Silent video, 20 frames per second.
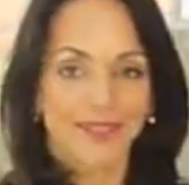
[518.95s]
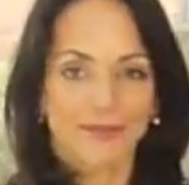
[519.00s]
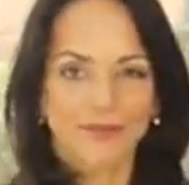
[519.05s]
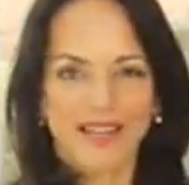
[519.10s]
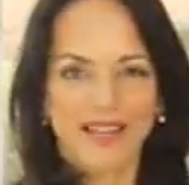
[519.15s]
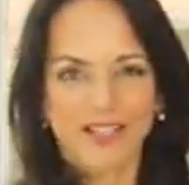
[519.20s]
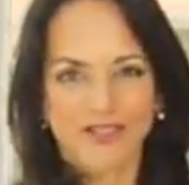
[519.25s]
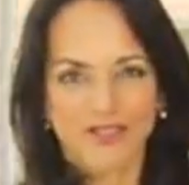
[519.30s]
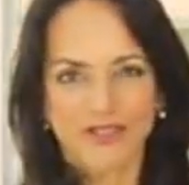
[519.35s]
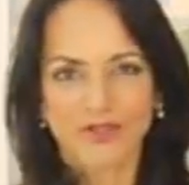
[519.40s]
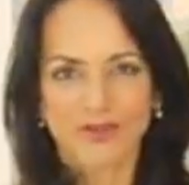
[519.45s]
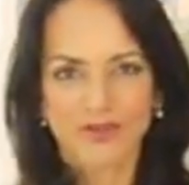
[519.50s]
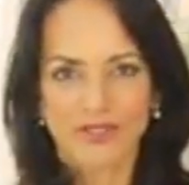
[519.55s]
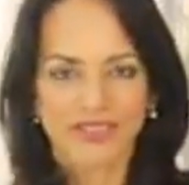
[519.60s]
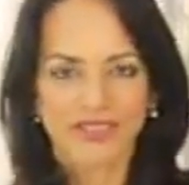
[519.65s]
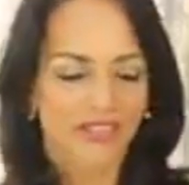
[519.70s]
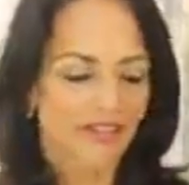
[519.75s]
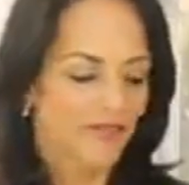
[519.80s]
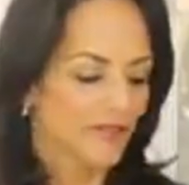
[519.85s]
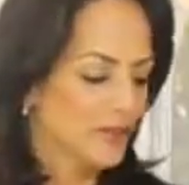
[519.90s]
my
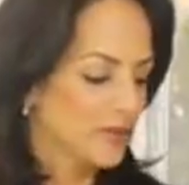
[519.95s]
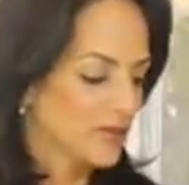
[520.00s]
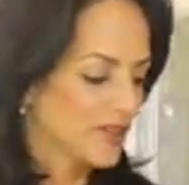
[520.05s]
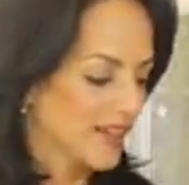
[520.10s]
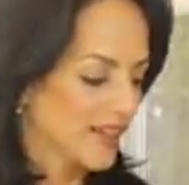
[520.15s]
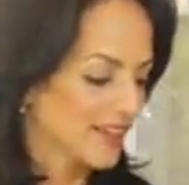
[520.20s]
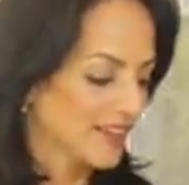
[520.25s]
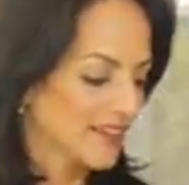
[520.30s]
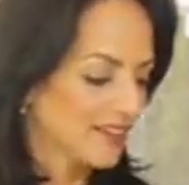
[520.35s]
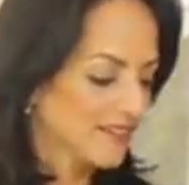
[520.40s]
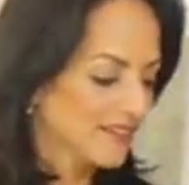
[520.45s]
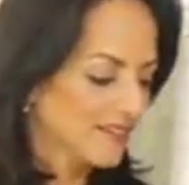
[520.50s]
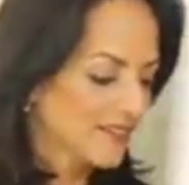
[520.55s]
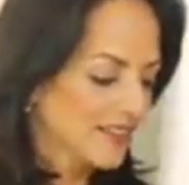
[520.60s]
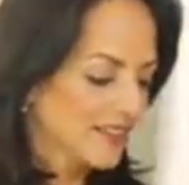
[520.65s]
children love Nutella.